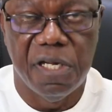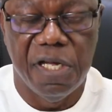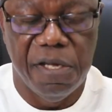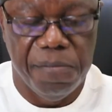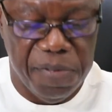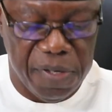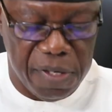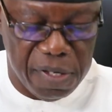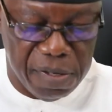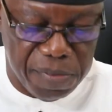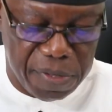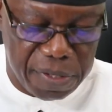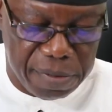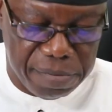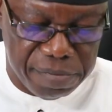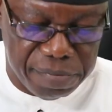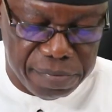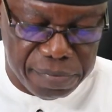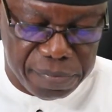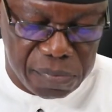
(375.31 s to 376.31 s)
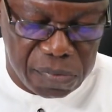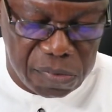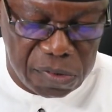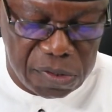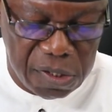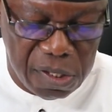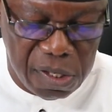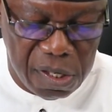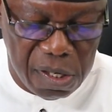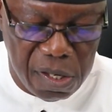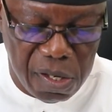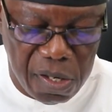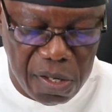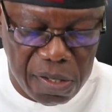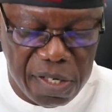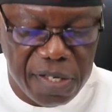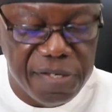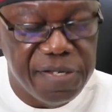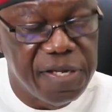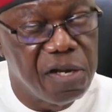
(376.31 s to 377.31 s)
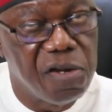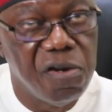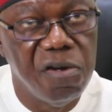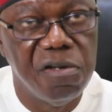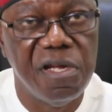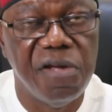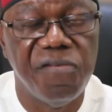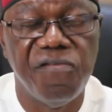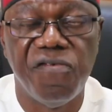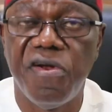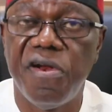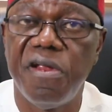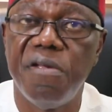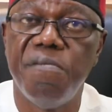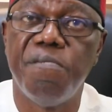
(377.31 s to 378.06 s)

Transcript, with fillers: epidemic. The second and very